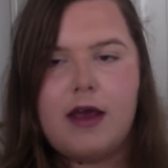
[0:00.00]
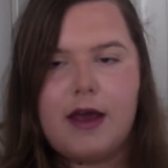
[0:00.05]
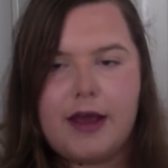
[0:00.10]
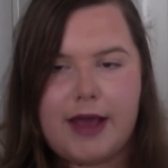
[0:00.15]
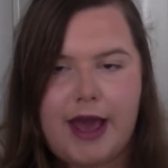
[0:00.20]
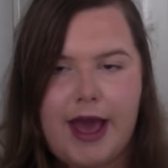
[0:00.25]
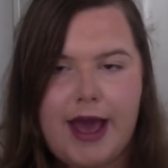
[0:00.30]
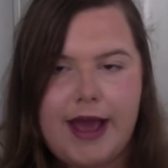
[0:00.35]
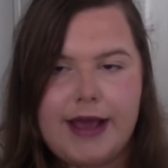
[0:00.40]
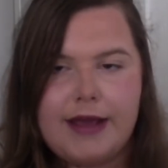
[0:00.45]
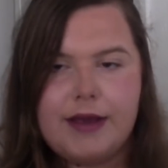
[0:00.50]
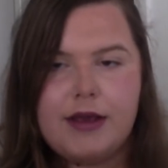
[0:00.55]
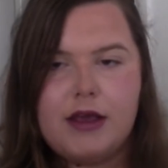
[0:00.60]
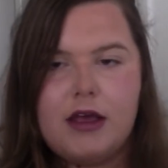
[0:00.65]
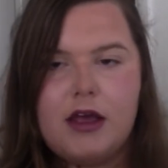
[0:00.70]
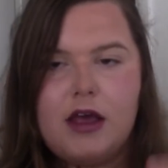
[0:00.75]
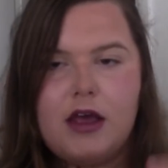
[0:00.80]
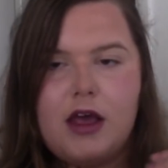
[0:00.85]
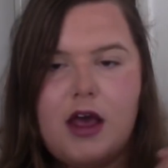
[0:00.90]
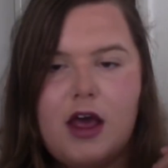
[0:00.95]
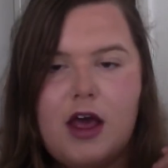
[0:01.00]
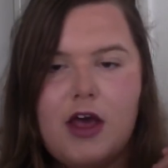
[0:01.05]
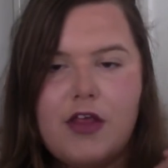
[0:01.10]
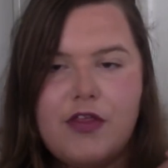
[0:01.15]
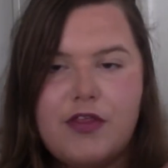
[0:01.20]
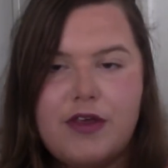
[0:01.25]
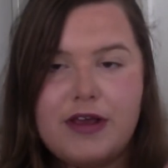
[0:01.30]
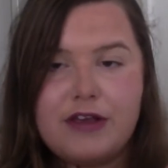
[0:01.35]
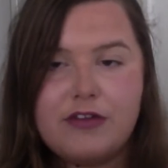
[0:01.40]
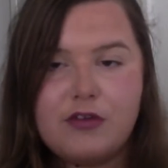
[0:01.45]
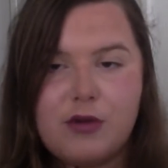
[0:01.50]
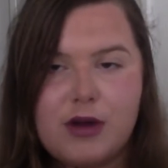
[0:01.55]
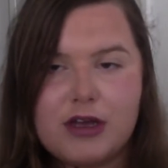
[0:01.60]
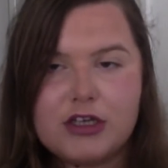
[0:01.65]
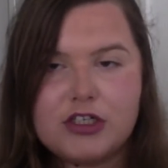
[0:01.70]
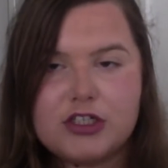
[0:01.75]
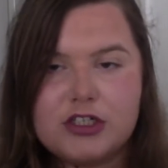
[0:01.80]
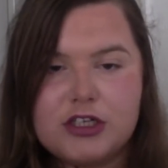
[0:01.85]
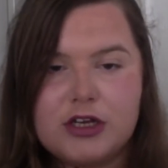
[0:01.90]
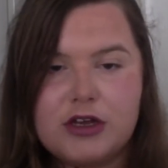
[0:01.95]
Okay? These
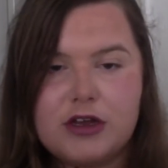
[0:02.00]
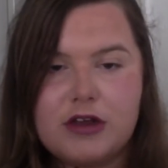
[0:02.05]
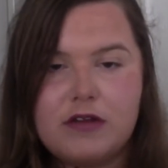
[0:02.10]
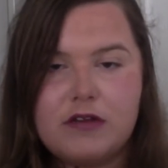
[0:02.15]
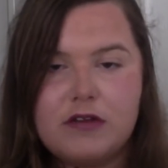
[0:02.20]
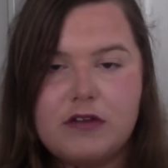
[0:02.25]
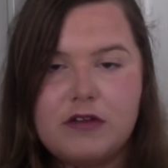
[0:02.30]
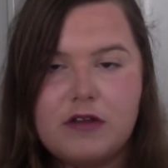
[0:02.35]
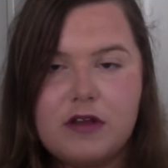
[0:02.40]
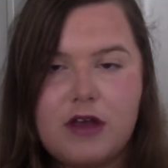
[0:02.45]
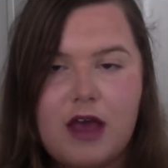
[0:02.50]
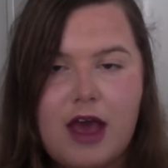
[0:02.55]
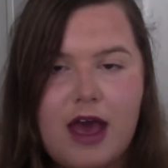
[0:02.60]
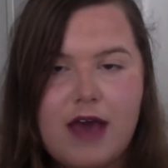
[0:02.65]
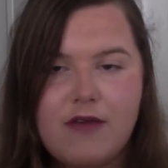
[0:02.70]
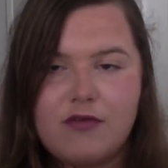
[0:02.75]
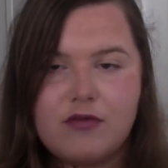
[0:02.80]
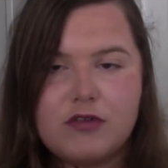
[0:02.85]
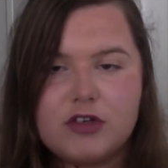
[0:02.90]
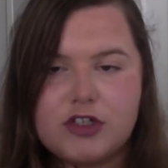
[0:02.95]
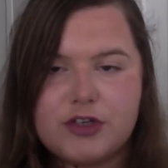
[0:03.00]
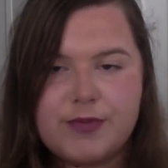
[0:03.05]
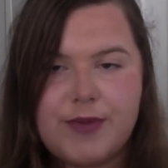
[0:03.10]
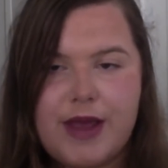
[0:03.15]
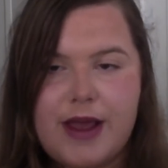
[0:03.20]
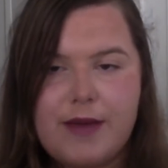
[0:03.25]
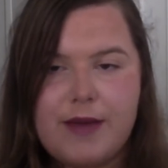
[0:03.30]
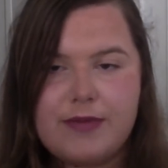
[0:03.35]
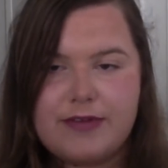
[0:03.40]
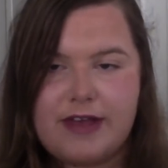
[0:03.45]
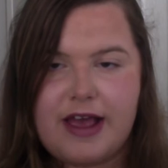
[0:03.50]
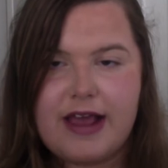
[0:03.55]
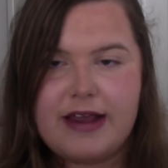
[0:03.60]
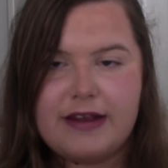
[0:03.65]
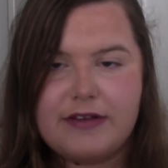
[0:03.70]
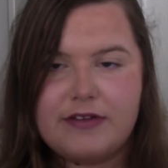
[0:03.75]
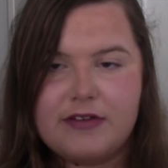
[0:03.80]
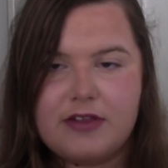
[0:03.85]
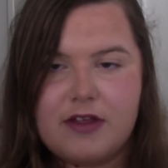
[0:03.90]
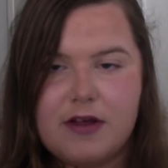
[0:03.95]
questions, everyone should be able to
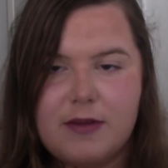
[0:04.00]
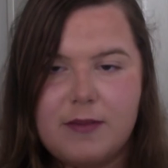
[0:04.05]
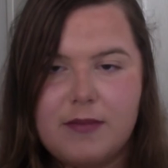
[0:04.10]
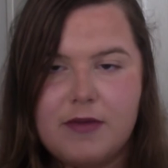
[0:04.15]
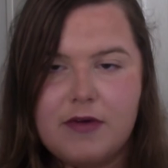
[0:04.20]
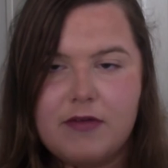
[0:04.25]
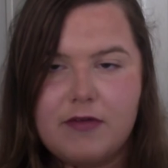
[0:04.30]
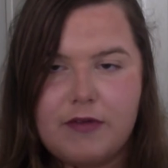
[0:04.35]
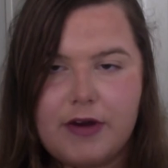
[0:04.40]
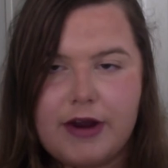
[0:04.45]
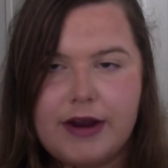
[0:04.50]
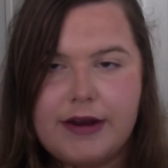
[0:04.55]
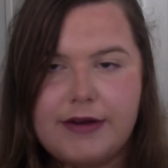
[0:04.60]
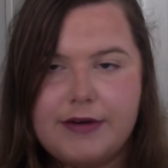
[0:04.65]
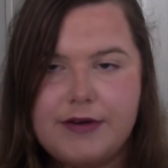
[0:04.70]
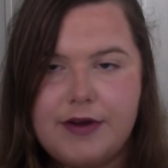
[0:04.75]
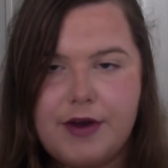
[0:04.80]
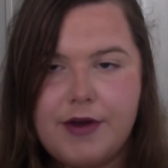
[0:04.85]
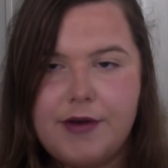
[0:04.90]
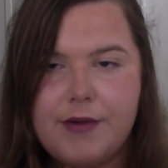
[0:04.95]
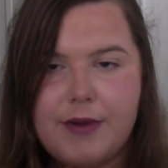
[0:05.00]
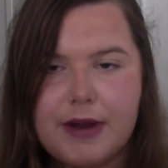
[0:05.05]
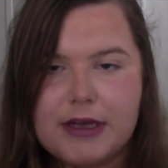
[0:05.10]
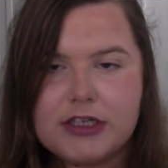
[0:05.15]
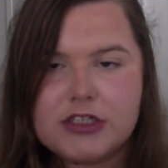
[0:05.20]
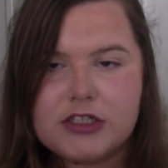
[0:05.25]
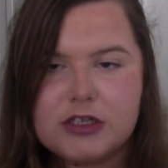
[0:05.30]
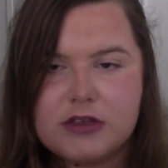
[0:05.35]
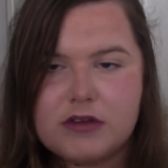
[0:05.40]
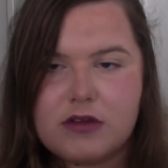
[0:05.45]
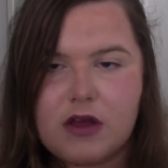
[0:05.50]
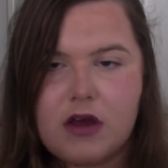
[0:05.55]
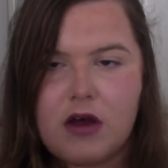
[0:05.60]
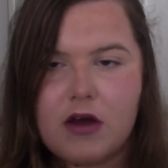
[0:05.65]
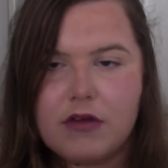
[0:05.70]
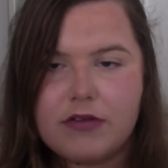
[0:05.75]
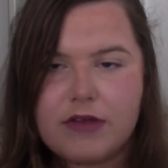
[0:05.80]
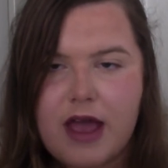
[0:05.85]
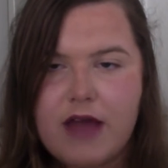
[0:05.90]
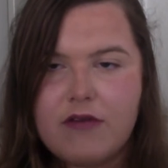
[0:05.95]
ace them, right? No questions
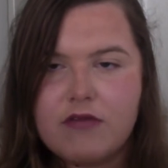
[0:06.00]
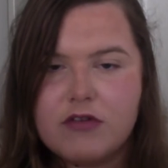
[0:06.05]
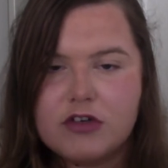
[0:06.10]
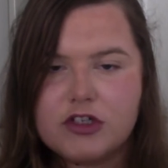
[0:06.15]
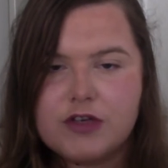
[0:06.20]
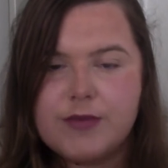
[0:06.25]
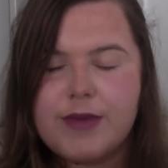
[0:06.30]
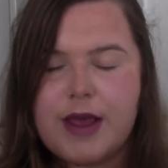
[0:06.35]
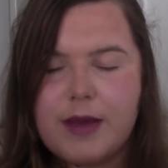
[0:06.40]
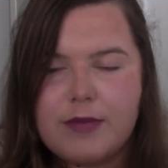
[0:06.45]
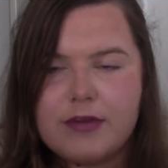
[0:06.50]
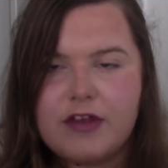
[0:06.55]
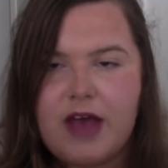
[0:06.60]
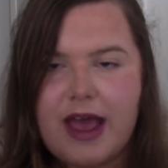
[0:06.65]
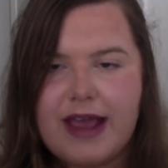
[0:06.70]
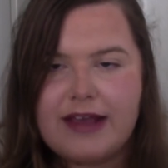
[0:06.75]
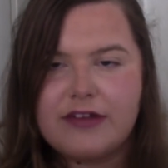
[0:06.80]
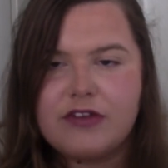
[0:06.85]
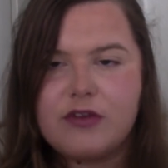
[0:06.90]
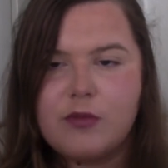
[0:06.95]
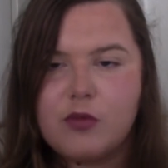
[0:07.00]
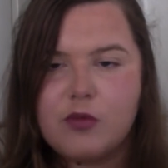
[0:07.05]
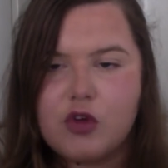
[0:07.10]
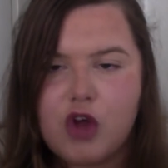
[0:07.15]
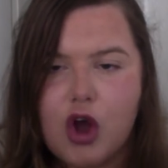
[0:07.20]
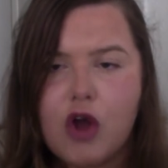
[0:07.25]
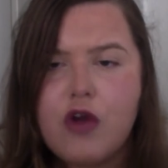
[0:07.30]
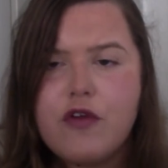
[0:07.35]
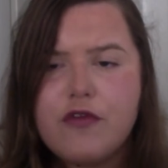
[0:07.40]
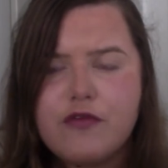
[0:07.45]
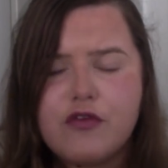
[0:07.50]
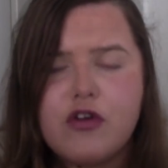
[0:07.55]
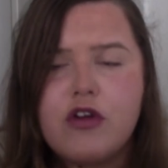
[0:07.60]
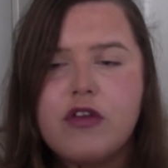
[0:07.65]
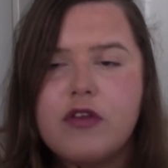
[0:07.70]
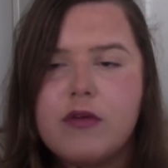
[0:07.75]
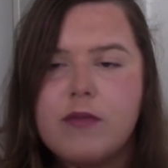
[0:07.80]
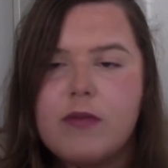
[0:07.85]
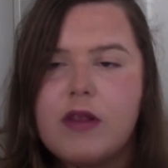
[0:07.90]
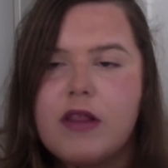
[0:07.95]
asked. Everyone should be able to ace them. Go through
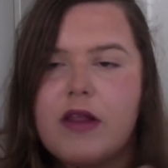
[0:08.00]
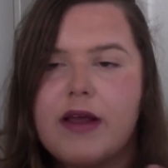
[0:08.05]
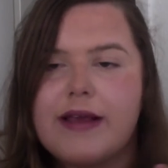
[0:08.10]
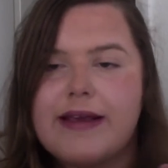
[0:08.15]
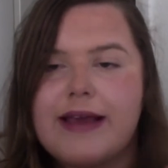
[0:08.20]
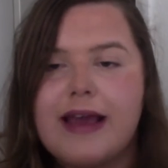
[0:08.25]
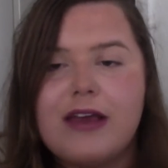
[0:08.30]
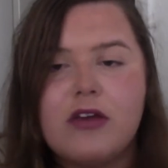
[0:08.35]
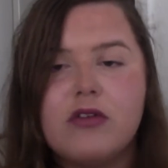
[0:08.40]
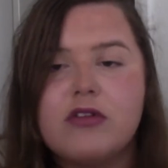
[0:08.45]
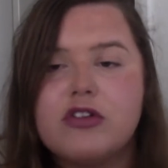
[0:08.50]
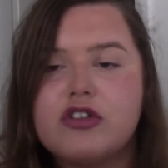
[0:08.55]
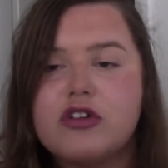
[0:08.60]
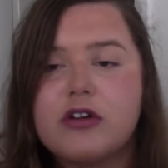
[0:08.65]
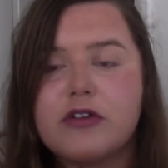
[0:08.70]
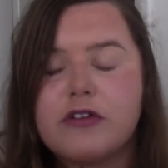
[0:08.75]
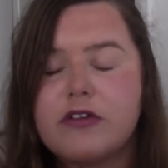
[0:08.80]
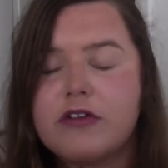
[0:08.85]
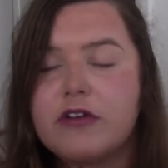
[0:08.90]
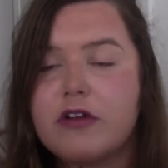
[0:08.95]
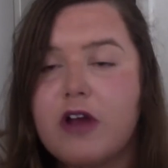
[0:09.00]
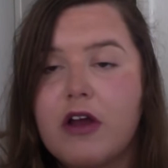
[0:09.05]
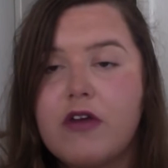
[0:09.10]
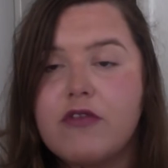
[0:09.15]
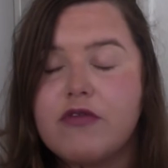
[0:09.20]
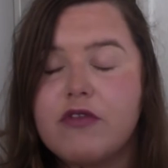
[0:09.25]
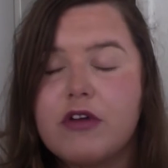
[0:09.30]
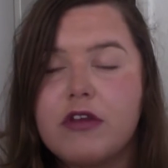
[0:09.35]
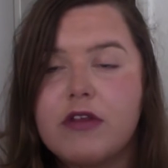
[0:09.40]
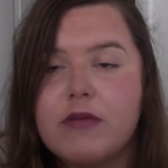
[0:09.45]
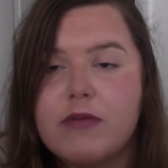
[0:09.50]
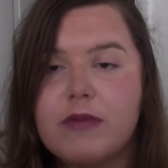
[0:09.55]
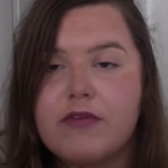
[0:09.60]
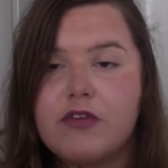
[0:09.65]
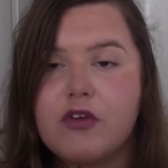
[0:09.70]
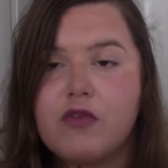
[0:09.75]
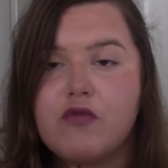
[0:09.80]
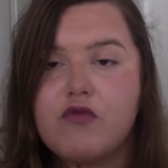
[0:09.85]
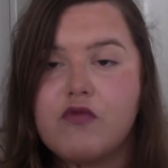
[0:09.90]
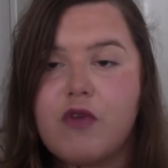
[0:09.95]
them, like, get your instructor to go through them
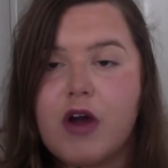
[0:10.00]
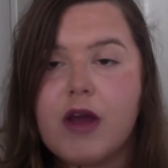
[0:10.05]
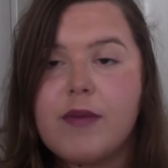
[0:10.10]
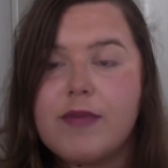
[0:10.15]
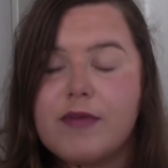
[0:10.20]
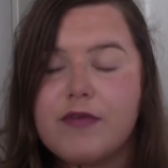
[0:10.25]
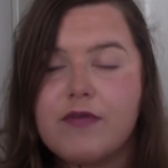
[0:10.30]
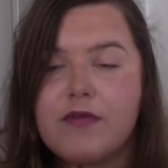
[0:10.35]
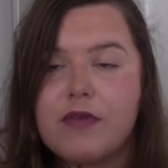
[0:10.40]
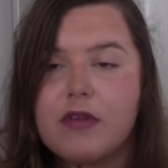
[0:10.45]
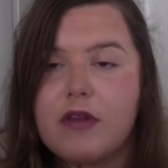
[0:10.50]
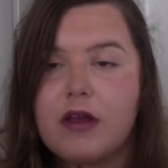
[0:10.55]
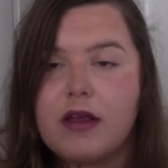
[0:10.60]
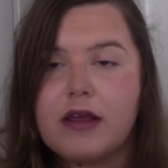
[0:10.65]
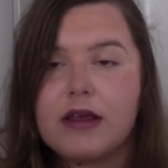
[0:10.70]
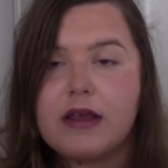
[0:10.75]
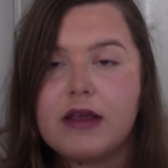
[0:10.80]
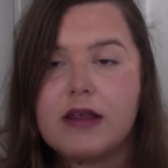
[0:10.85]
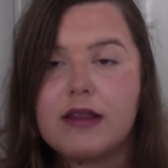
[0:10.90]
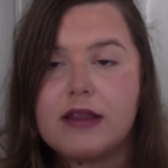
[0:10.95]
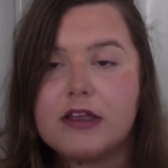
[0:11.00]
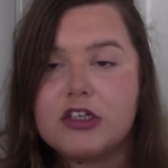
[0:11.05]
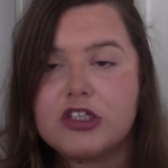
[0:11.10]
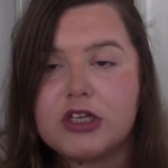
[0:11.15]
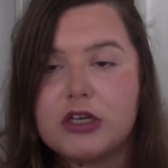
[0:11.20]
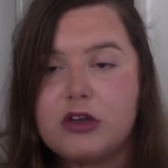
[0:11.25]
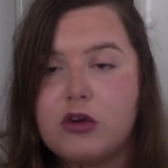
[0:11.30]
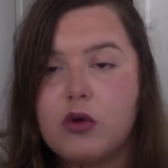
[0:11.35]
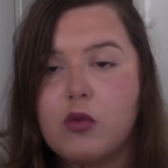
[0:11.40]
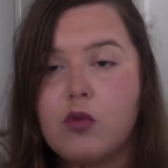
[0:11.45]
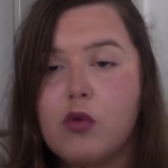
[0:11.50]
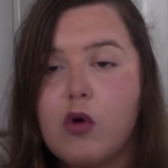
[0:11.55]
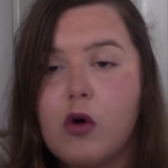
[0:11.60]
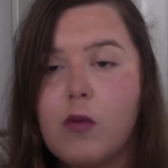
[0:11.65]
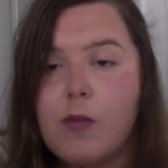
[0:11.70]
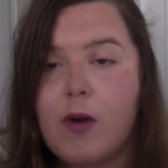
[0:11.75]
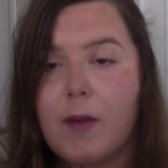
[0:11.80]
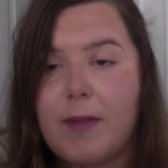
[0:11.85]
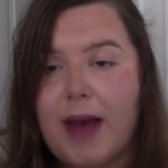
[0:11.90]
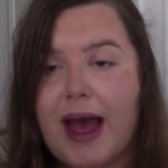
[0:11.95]
with you right before, like, literally in your
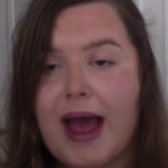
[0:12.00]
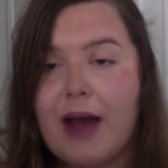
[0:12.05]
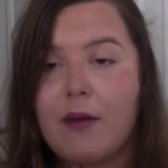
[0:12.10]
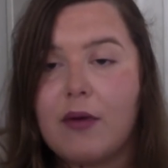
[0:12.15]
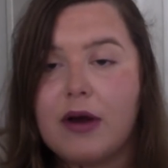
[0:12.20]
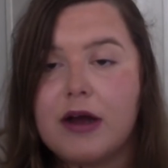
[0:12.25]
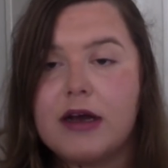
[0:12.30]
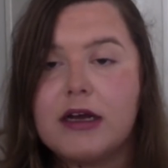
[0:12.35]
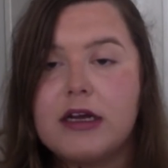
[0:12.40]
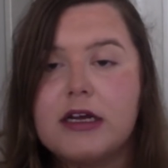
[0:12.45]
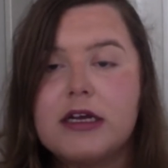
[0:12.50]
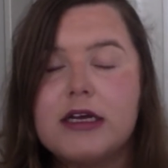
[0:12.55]
warm-up hour.